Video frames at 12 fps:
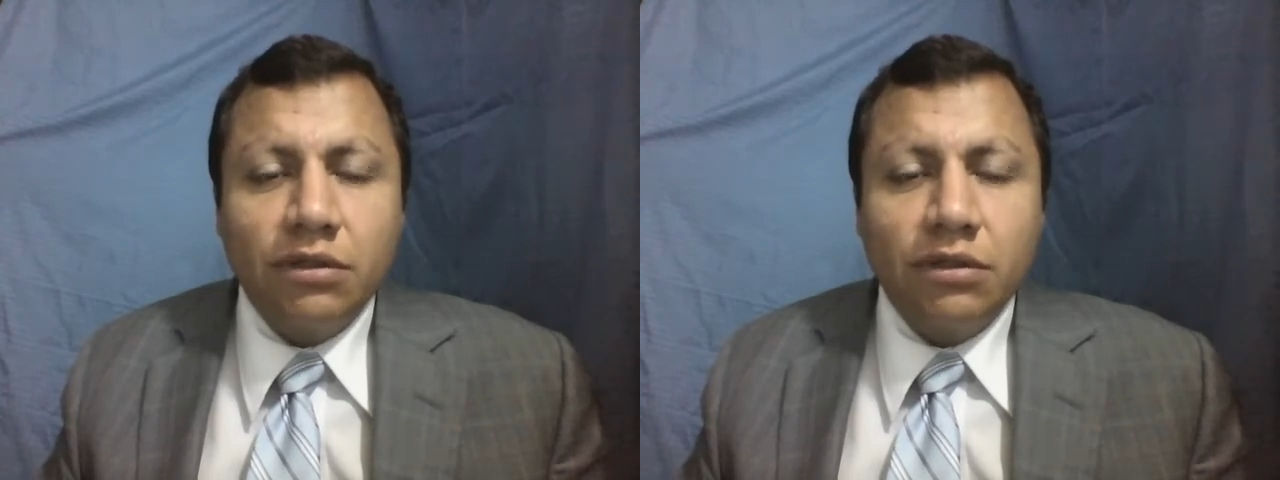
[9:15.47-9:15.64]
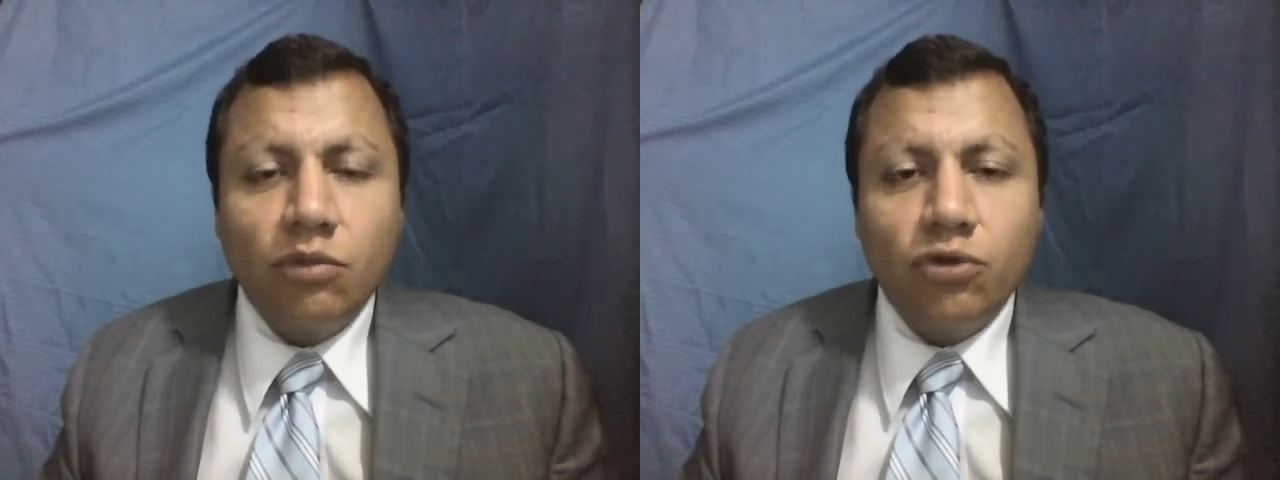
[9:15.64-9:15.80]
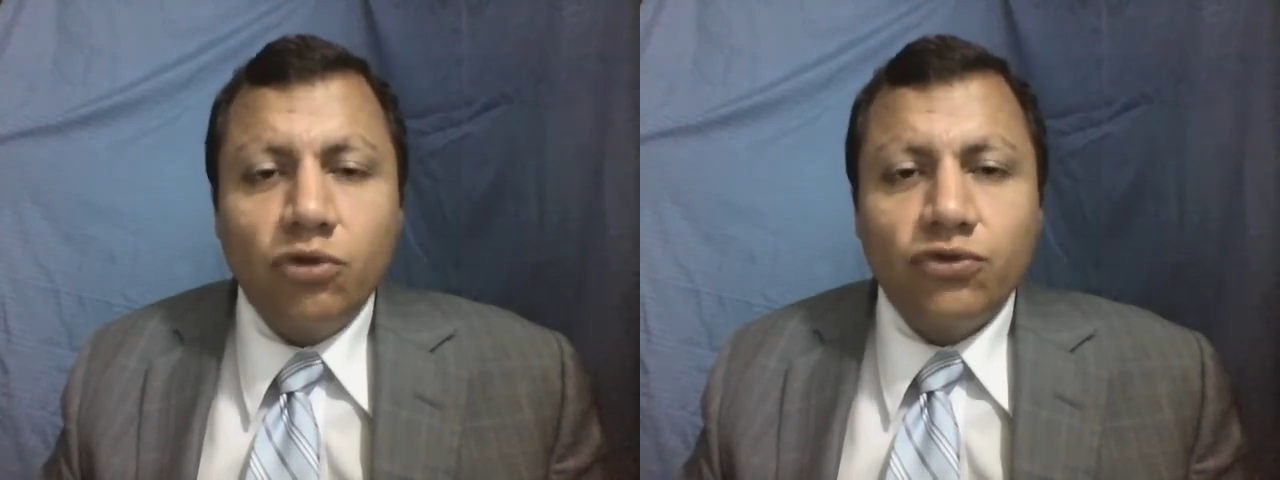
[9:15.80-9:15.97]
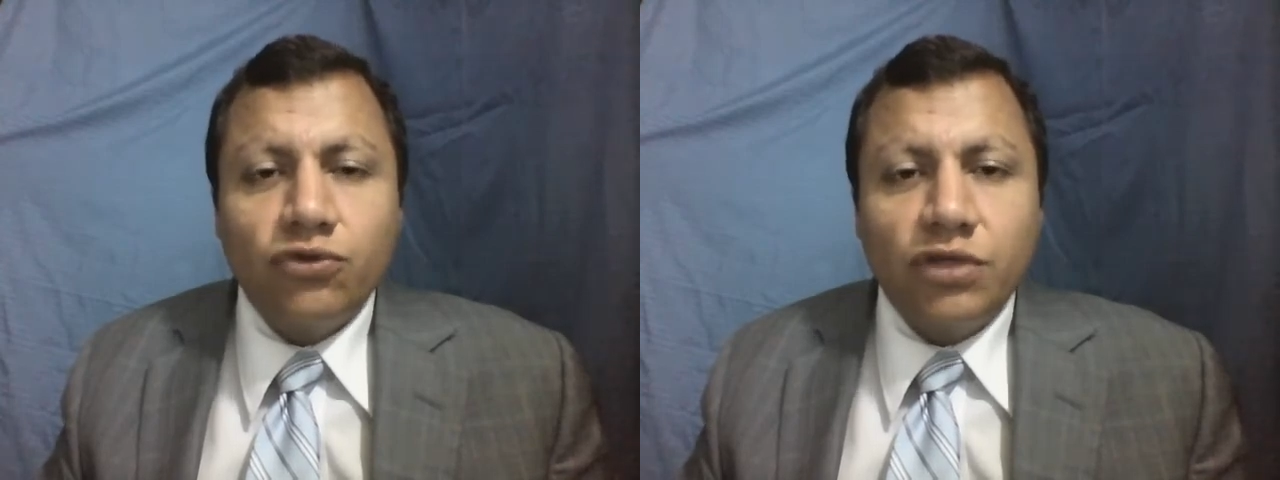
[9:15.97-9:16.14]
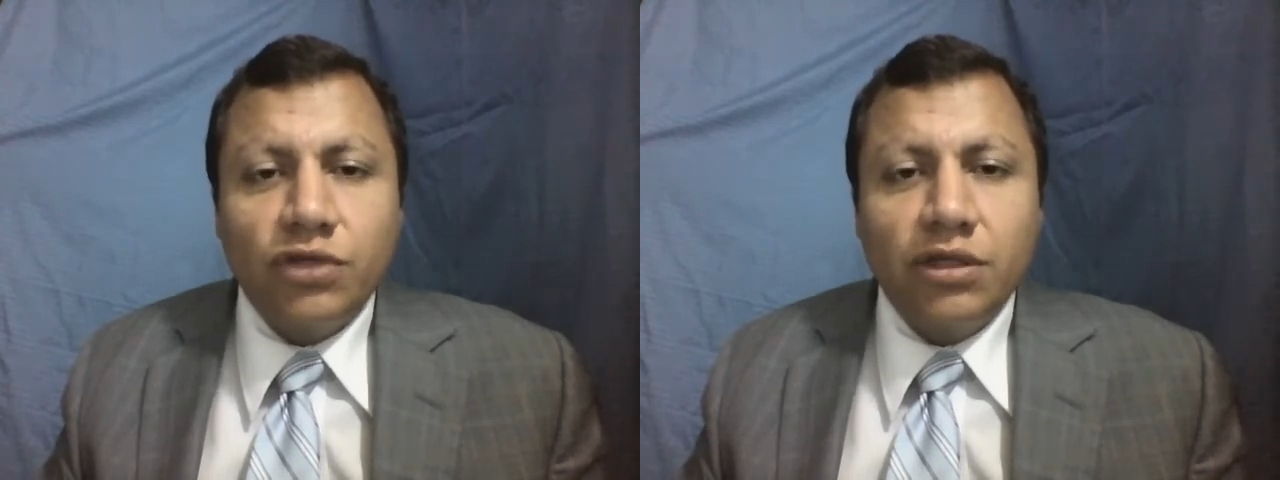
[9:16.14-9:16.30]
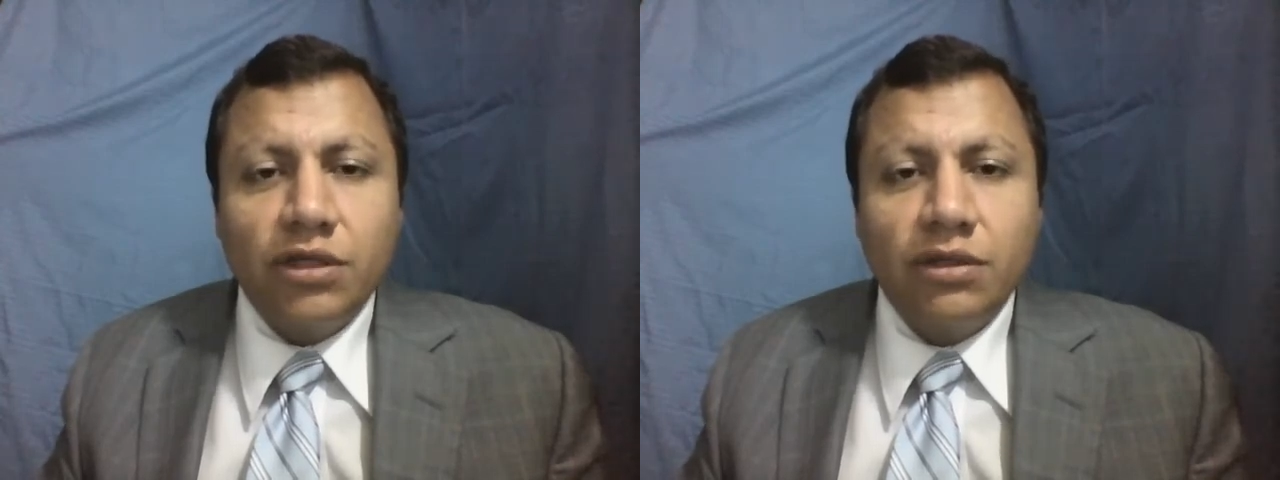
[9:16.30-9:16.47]
the more you
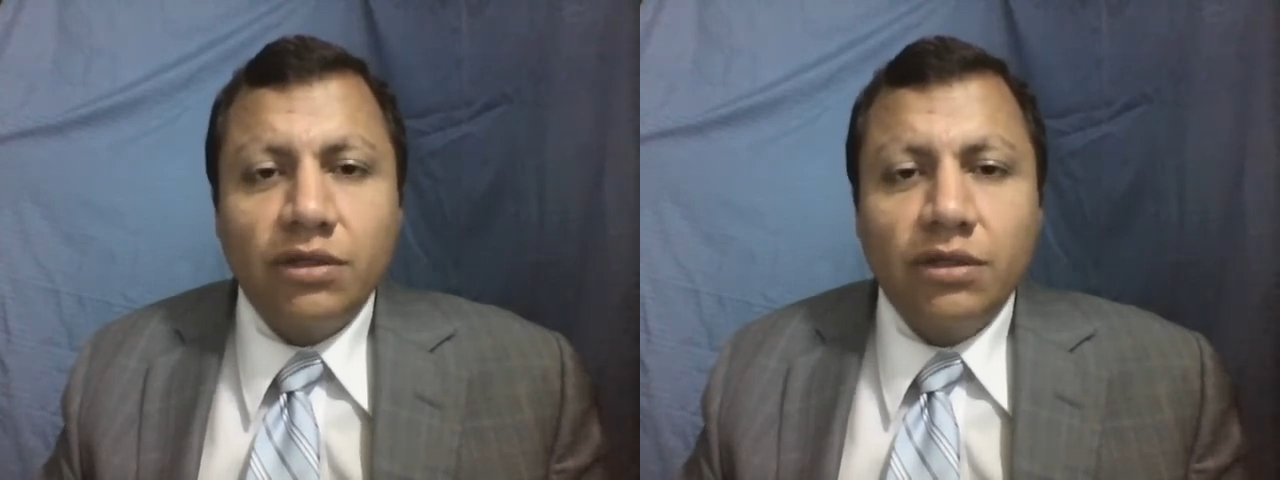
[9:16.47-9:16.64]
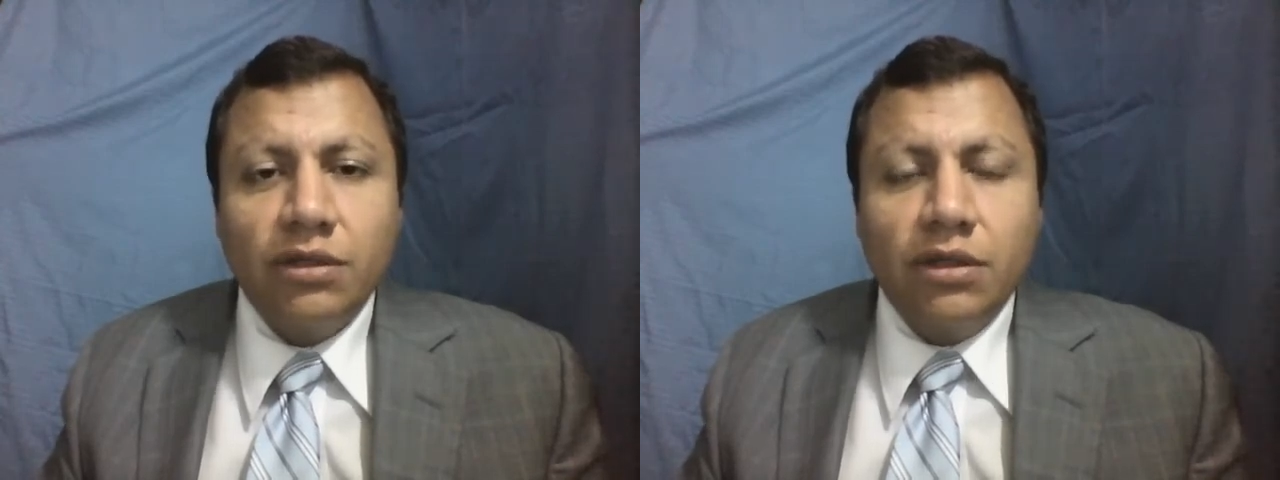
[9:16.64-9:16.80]
see